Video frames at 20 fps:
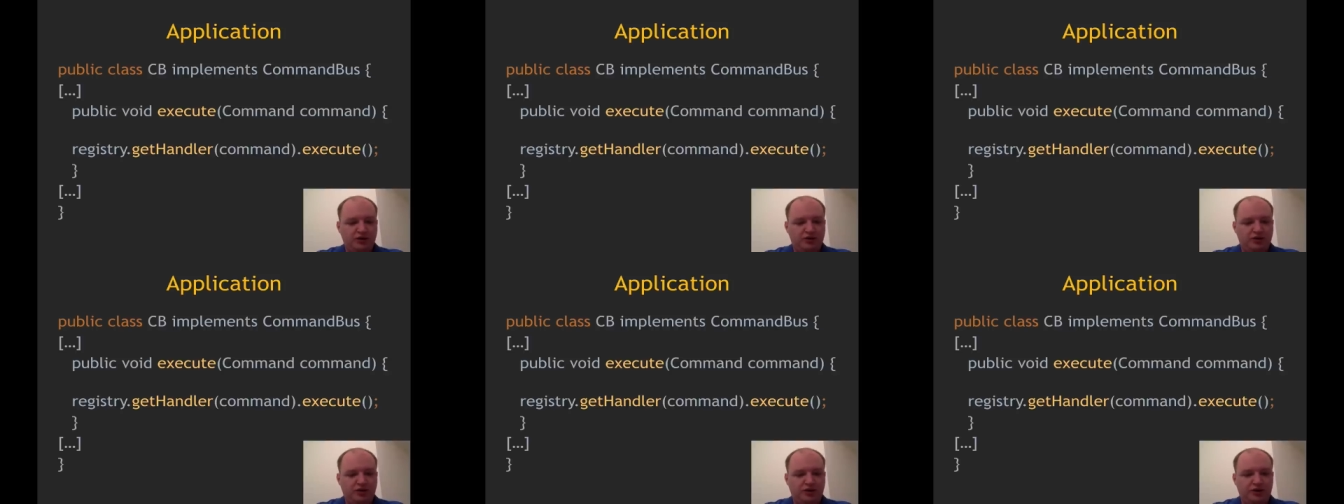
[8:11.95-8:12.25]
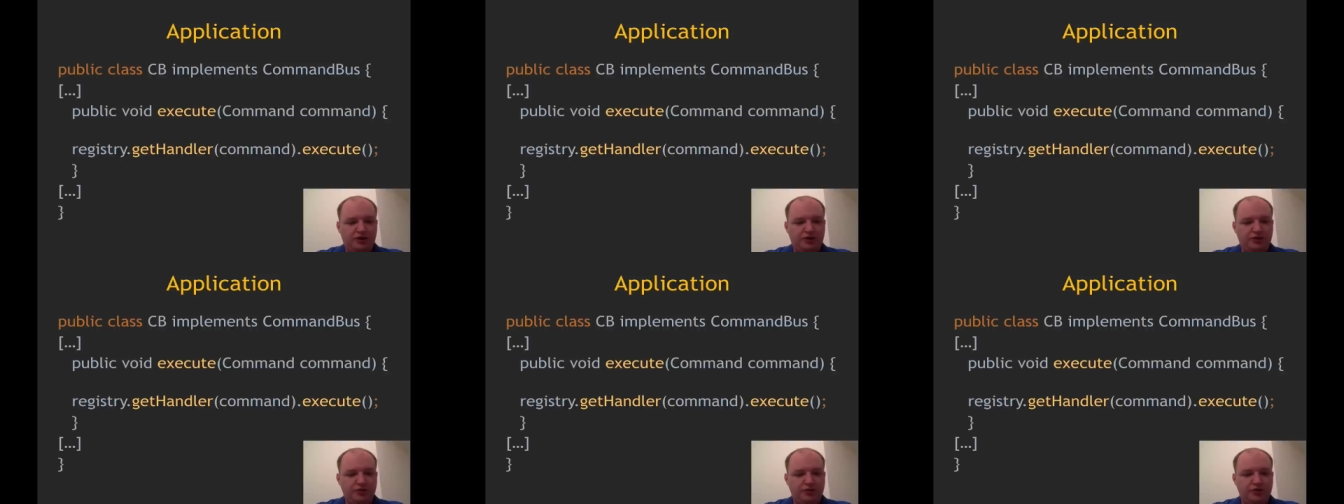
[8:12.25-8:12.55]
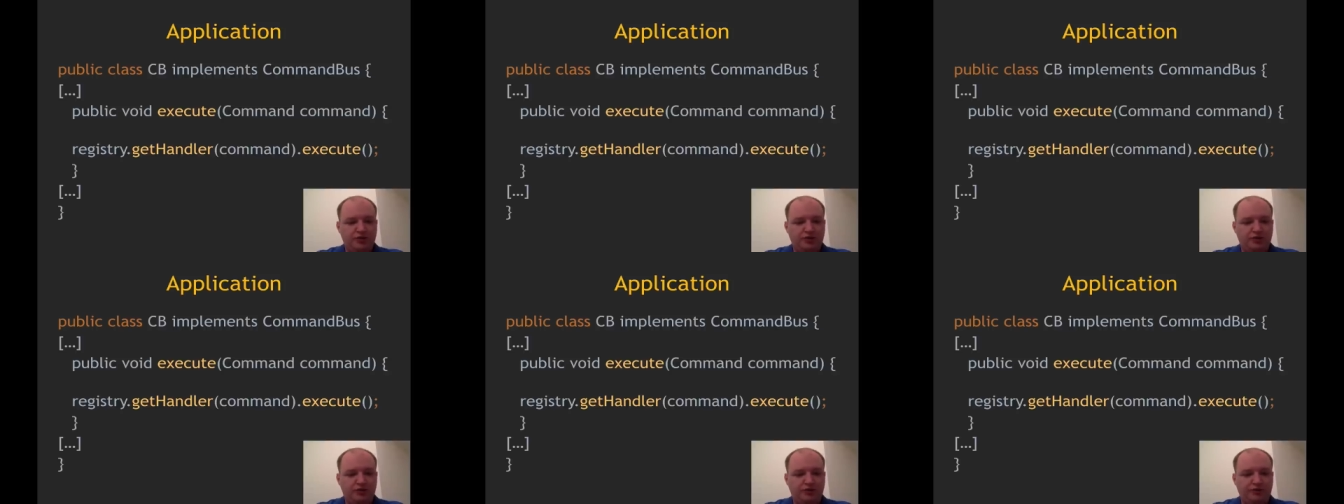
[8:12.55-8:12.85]
like
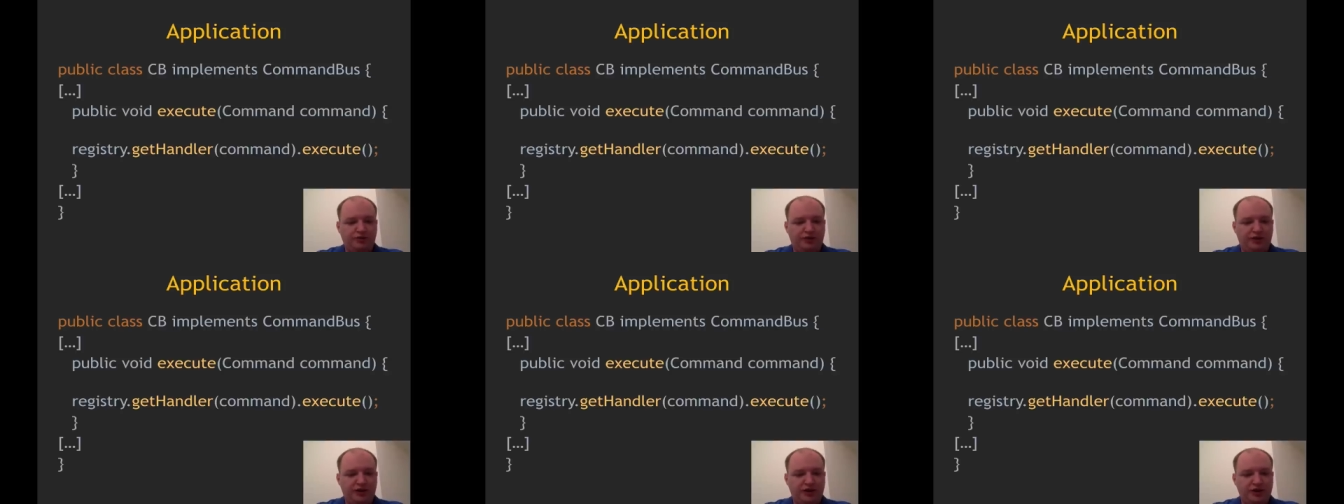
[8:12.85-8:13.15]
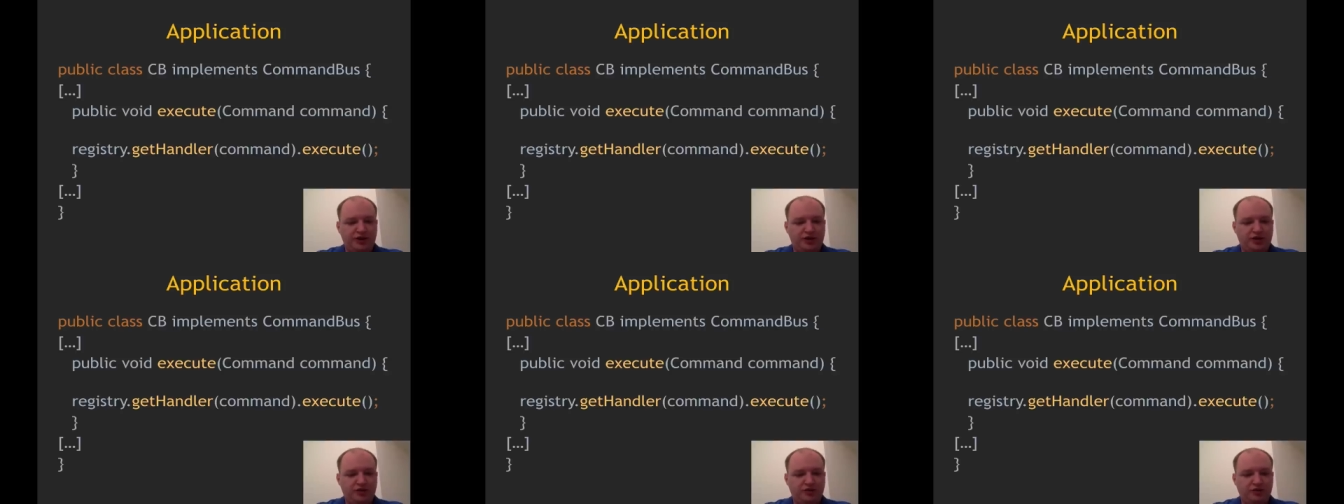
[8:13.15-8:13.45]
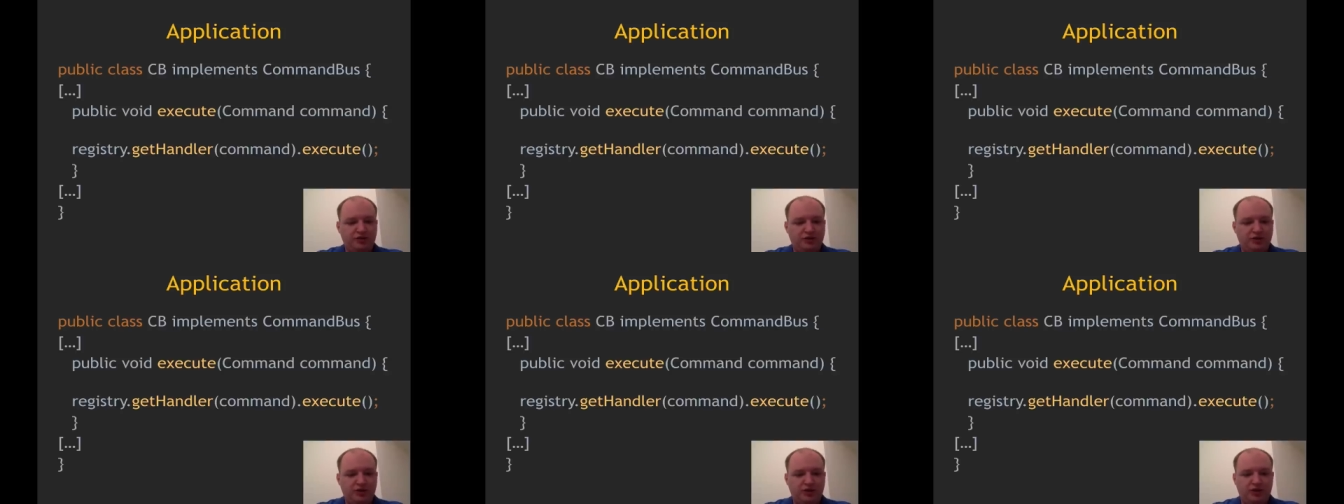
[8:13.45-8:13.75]
using
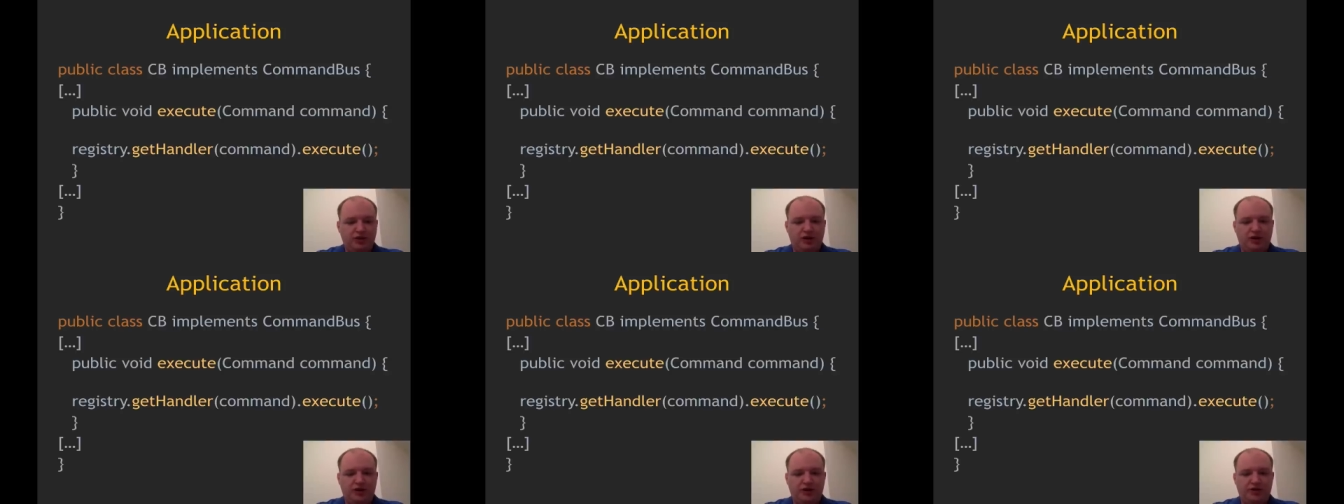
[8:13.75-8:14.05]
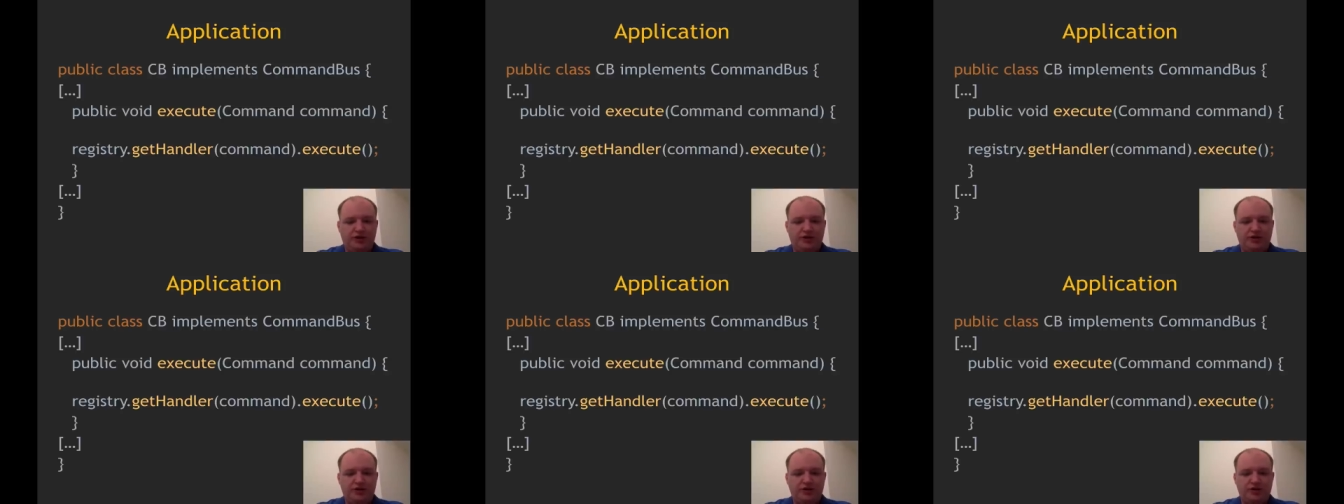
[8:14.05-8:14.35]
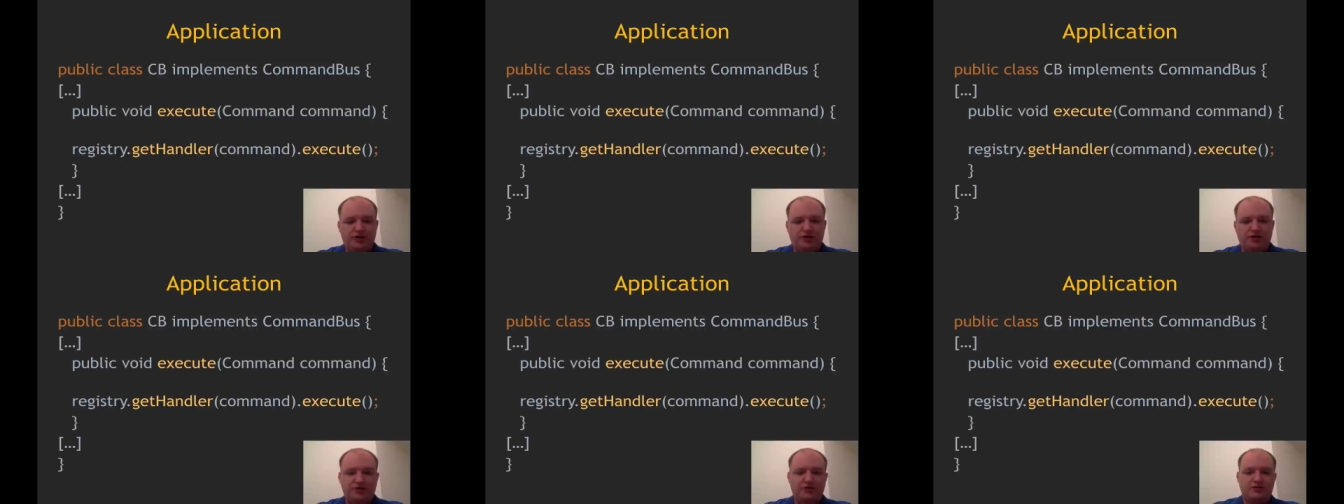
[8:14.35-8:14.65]
reflection, and then
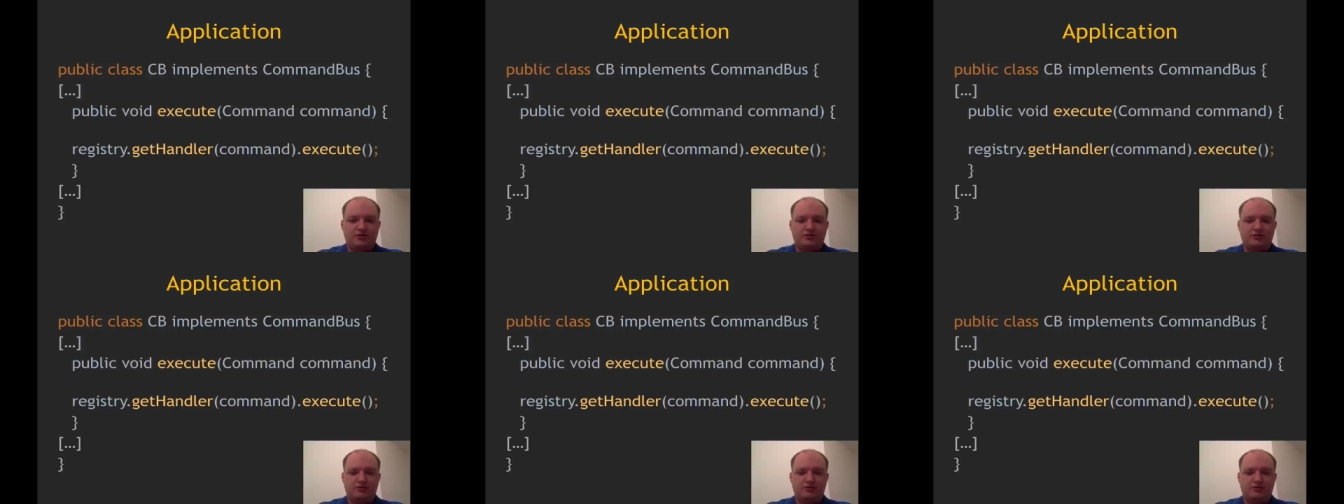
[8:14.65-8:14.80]
just